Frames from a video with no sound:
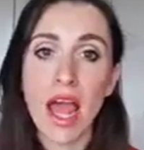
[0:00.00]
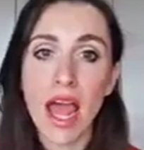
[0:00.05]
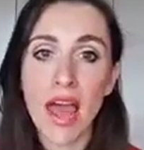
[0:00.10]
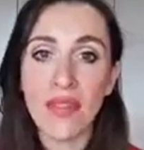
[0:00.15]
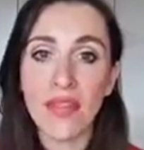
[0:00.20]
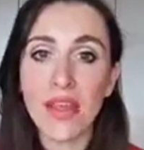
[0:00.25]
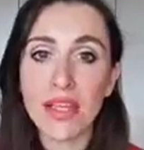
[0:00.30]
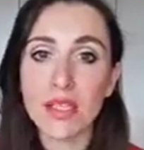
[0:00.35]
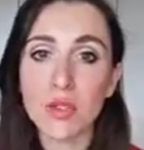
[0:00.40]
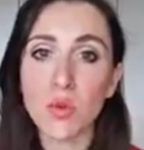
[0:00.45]

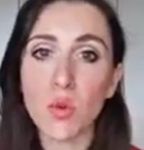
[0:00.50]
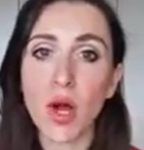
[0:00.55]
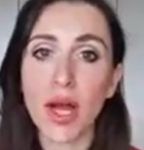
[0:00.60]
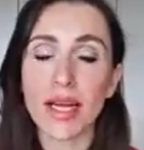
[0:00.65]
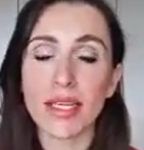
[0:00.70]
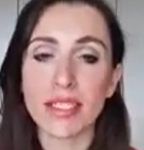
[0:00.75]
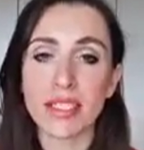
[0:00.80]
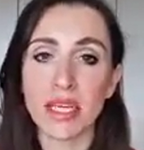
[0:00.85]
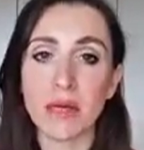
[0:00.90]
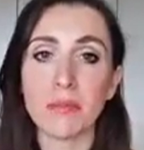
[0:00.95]
And this is
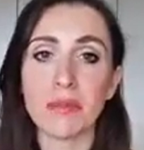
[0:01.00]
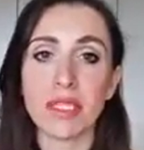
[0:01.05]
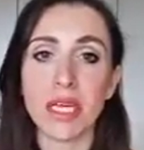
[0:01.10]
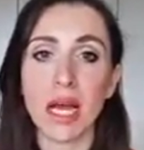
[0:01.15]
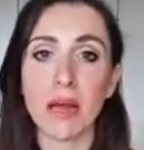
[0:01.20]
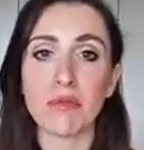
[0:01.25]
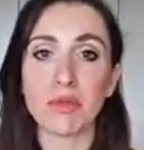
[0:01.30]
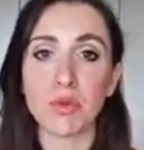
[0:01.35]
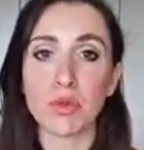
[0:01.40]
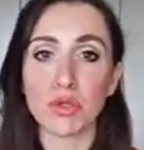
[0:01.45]
why
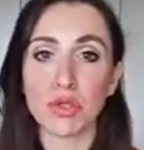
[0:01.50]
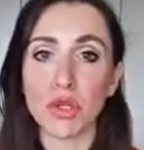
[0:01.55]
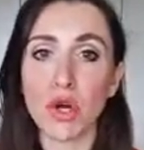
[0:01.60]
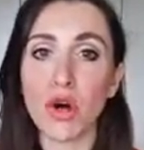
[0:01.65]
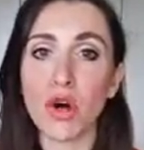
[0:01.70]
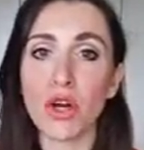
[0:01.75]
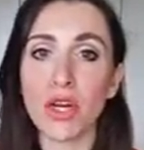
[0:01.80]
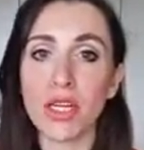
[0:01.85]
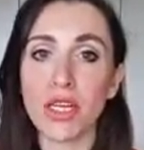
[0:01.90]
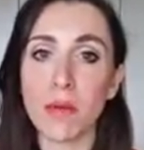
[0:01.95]
sometimes we're
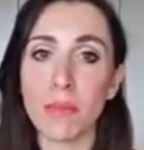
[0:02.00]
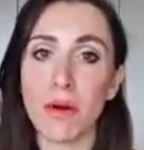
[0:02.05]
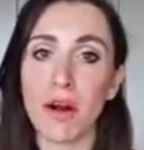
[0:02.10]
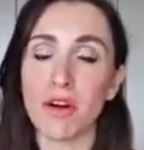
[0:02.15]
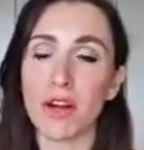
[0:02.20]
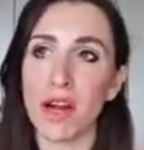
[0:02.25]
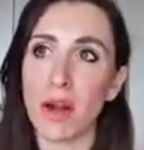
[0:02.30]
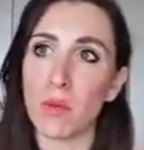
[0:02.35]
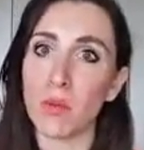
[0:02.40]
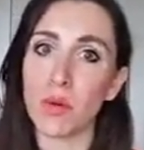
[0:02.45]
talking
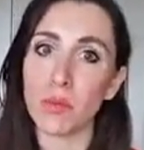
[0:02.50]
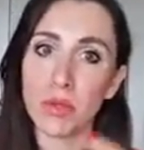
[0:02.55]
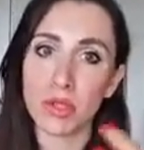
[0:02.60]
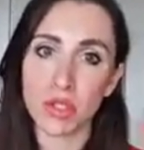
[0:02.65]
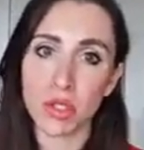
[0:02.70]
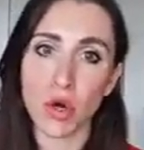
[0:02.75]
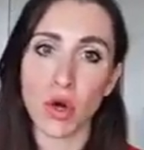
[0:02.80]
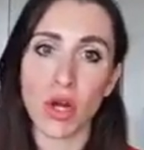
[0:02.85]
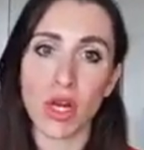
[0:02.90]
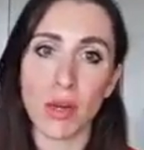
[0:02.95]
about, and we'll be
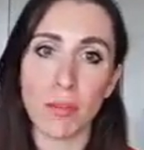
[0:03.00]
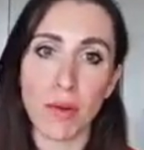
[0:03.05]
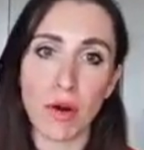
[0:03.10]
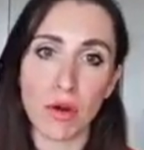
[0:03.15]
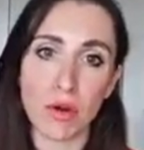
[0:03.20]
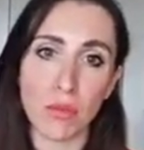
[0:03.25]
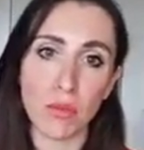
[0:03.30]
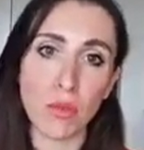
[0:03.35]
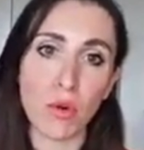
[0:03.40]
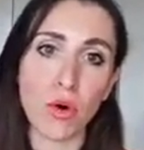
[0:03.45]
talking
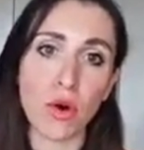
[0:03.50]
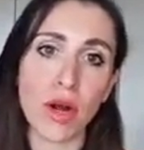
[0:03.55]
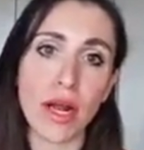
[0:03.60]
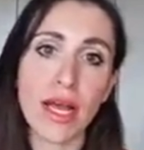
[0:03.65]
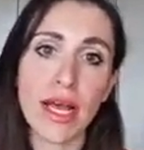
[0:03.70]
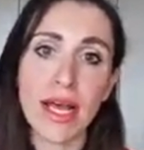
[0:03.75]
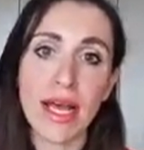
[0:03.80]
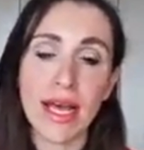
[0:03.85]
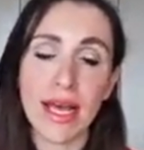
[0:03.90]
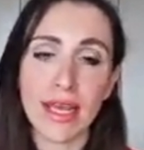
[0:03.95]
about it
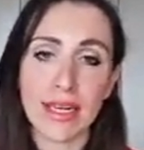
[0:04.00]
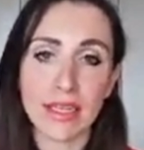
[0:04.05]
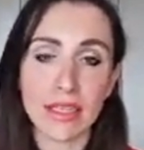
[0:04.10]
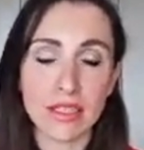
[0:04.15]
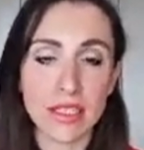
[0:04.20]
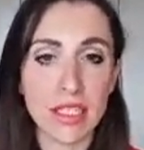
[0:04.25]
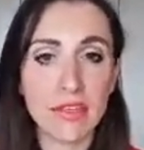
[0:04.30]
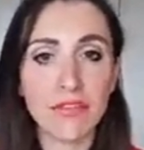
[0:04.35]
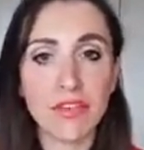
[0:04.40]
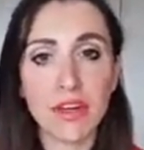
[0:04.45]
more in
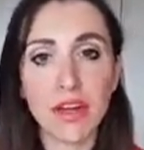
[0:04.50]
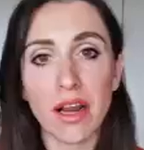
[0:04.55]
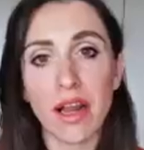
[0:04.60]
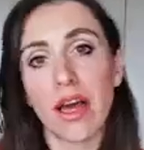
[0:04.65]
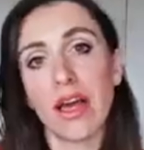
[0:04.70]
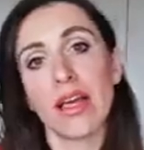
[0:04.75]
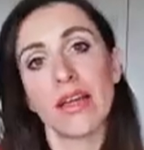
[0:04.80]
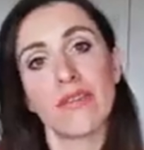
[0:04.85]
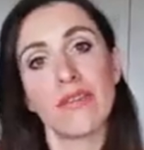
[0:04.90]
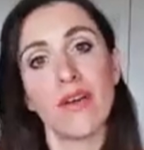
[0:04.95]
a different
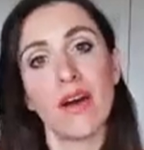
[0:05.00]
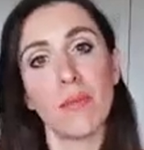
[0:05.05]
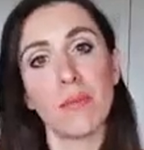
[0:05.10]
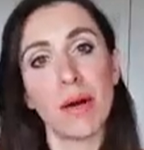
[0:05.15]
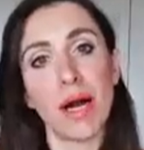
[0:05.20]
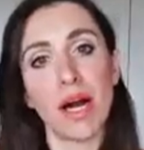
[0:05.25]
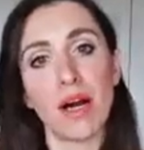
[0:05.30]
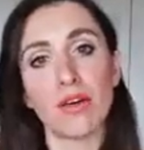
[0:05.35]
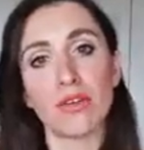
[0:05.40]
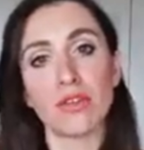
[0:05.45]
life
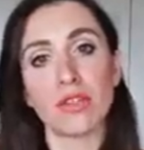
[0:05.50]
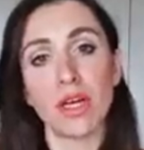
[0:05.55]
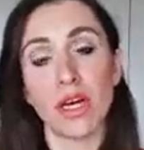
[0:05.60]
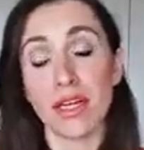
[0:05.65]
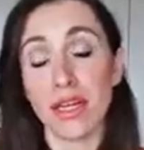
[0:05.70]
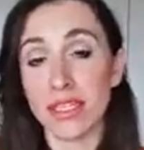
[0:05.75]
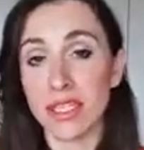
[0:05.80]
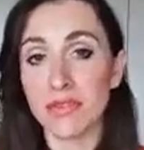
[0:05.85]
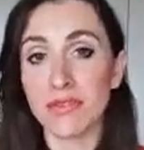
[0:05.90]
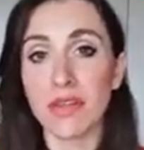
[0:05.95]
about
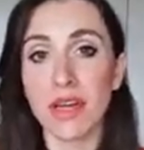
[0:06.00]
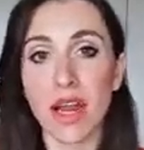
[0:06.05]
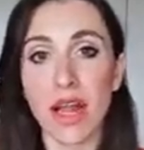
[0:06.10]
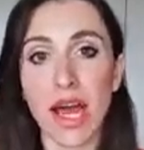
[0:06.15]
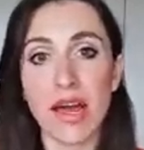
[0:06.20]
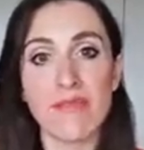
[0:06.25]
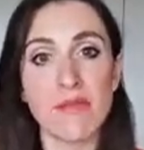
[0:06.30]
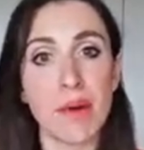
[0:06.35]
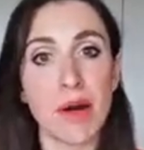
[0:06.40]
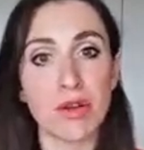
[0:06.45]

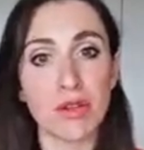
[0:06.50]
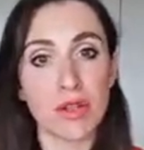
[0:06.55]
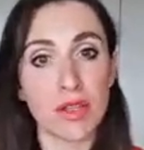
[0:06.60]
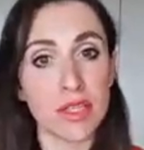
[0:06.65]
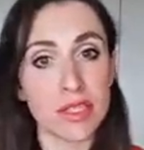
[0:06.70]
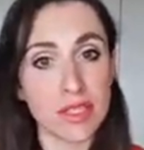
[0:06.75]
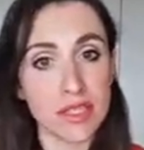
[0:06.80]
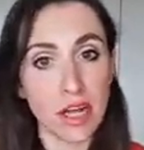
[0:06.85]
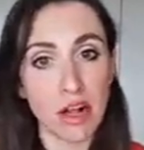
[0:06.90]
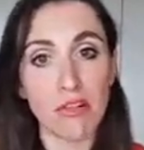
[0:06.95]

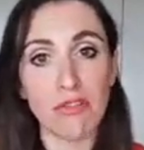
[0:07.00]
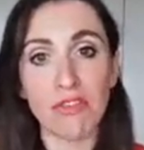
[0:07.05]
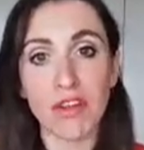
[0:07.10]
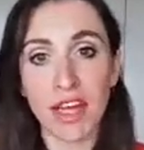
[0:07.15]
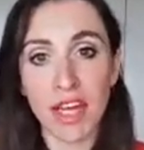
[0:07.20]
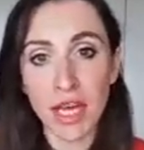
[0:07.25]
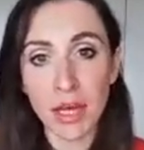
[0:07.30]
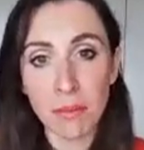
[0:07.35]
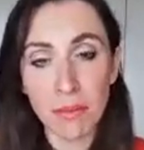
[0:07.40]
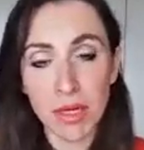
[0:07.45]
the
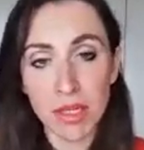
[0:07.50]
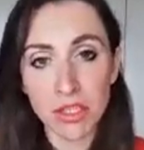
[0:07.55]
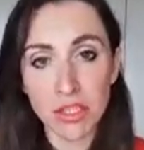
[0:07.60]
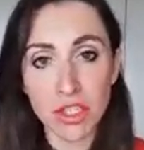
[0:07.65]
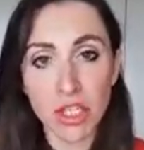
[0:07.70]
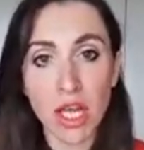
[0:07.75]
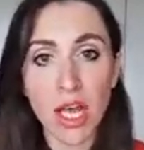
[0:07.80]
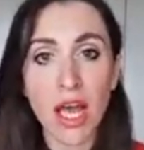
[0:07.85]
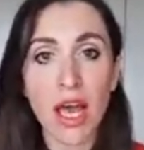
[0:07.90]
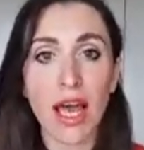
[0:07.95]

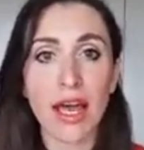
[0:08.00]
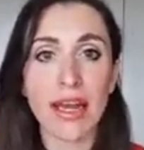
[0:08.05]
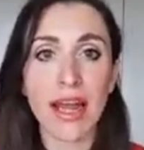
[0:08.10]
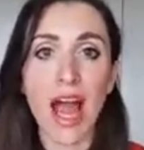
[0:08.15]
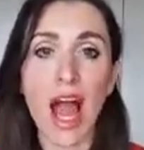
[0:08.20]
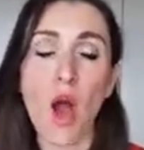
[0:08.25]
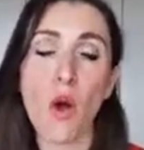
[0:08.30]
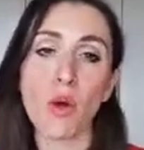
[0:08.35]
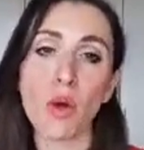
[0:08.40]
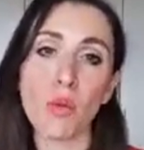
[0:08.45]
self-image and
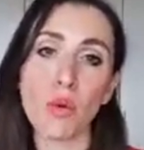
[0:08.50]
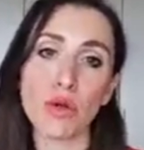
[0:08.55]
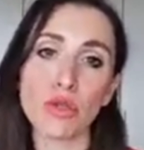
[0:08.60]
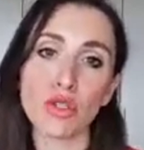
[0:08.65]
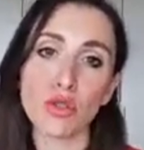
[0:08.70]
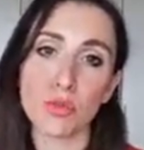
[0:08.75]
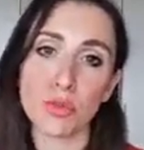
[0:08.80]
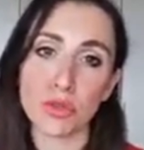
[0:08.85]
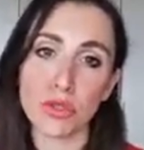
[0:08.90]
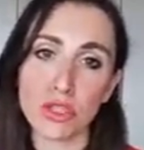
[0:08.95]
how we
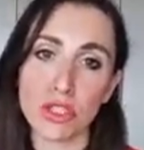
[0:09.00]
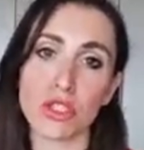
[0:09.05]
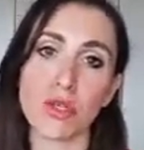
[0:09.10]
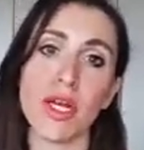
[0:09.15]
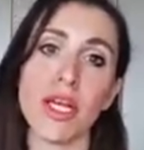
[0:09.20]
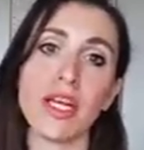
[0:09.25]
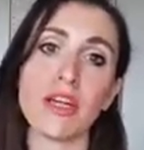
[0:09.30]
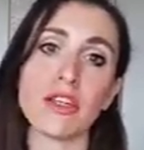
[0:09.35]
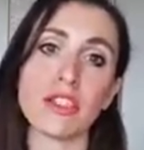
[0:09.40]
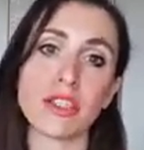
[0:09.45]
want to
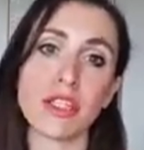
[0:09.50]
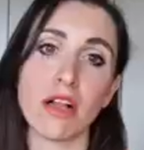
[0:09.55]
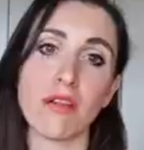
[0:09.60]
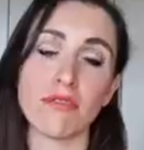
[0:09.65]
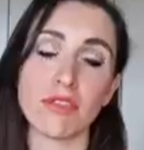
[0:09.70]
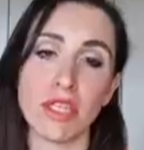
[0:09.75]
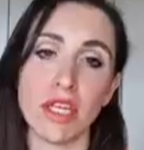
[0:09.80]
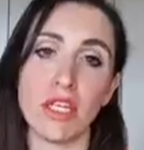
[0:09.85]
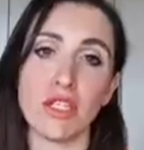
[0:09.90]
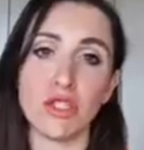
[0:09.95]
portray
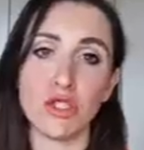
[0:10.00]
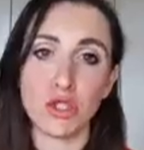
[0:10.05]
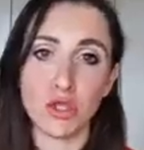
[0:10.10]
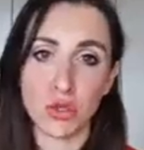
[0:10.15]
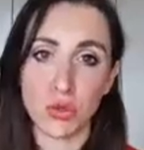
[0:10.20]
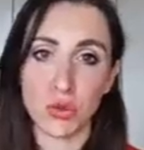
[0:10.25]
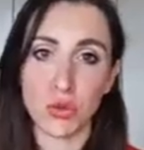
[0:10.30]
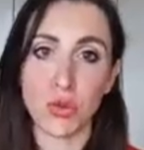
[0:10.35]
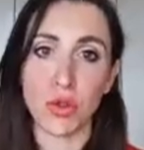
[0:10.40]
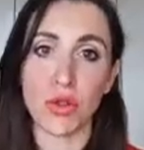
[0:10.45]
ourselves
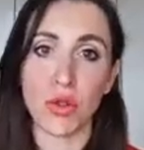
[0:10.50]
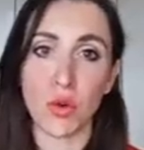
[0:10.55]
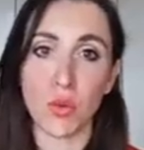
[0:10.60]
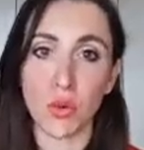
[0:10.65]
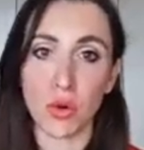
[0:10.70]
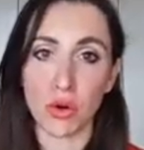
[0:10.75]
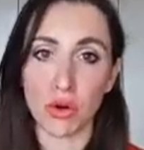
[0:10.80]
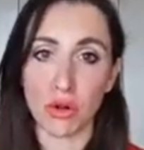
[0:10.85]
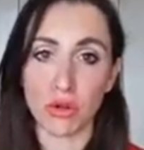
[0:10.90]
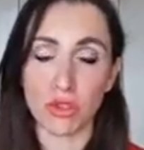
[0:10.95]
into the
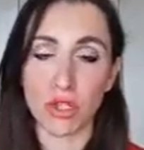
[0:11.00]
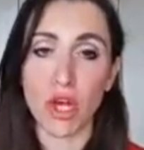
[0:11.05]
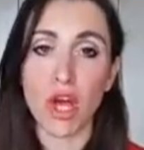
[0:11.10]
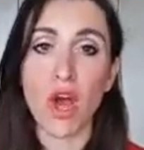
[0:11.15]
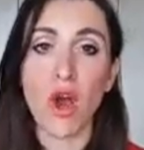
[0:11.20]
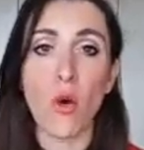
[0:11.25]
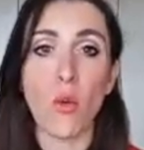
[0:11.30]
world.